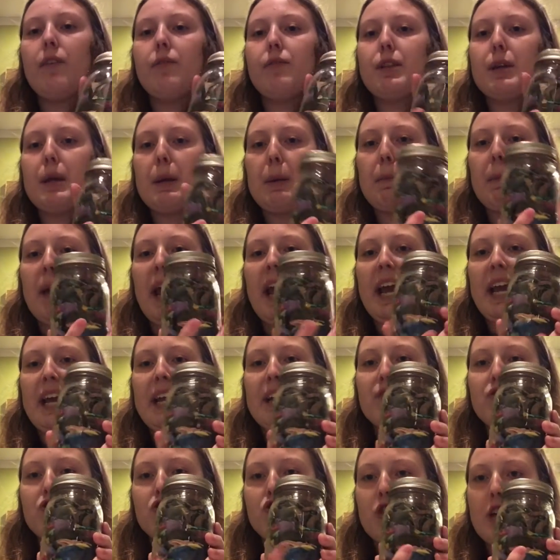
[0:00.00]
of the
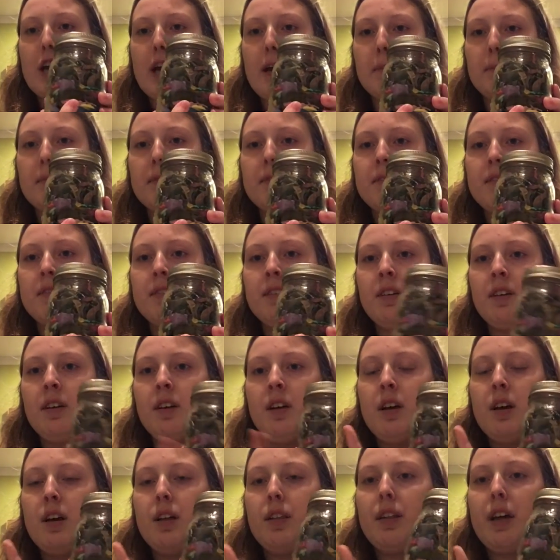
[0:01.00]
paint chips
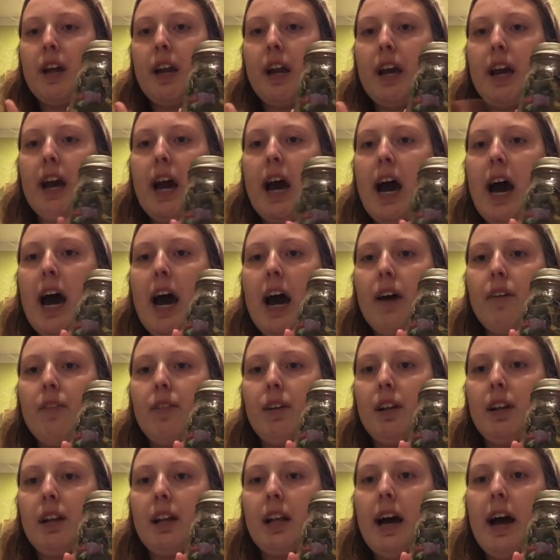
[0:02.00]
that I
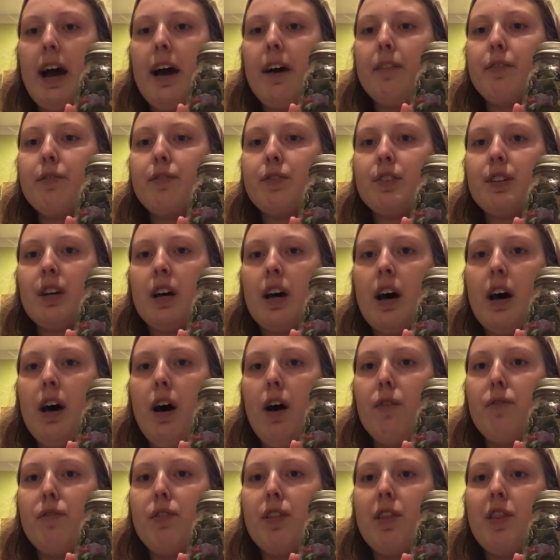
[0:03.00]
have left
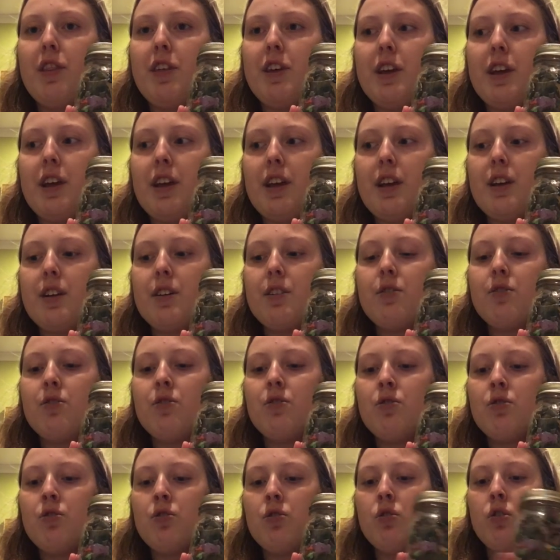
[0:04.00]
of the
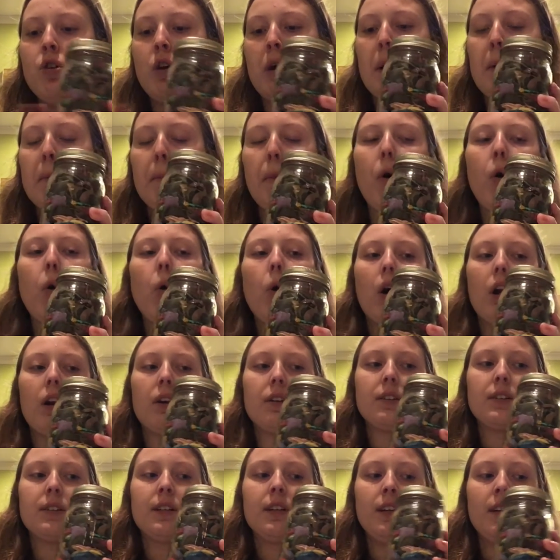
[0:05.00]

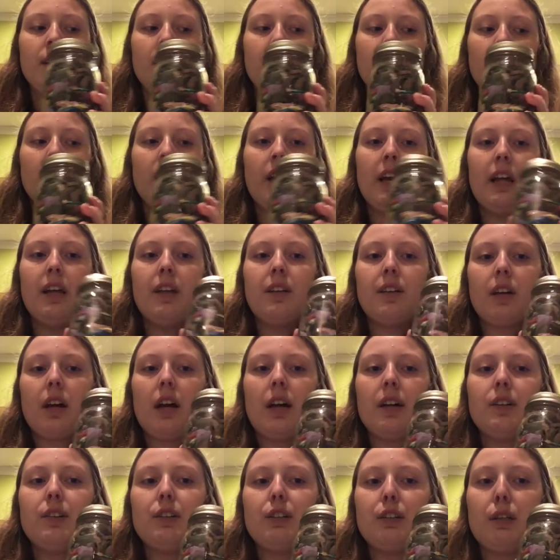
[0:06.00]
pours. And it's
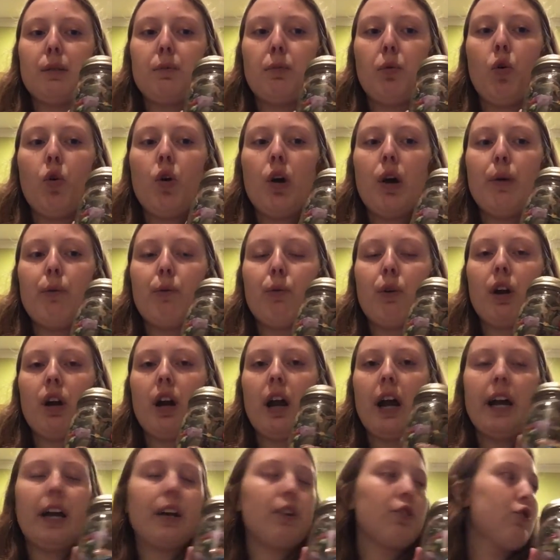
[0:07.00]
gotten to the point
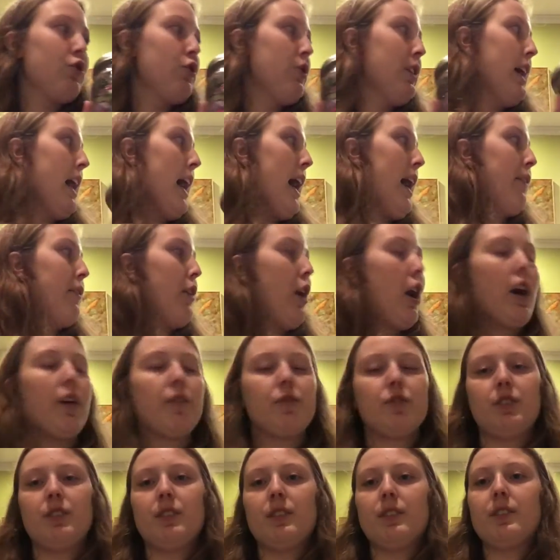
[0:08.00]
where I actually have
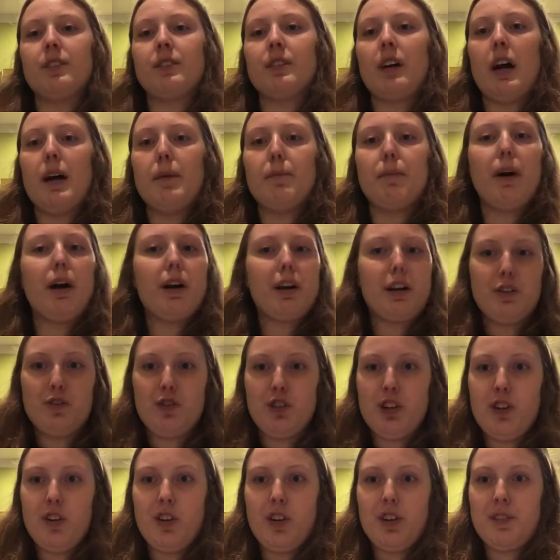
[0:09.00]
off to the side, I'm not going to
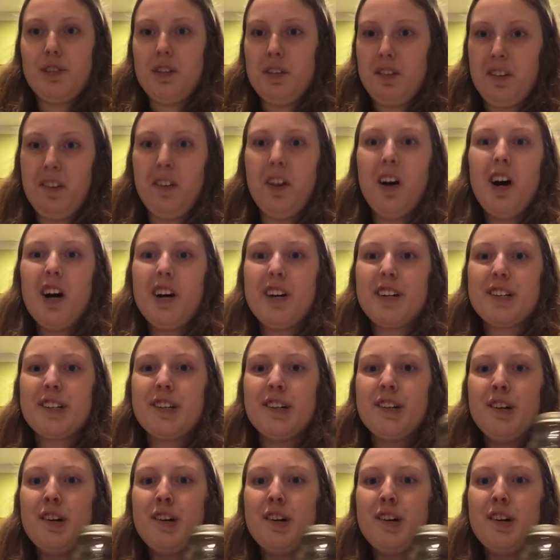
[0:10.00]
show you because it's a lot,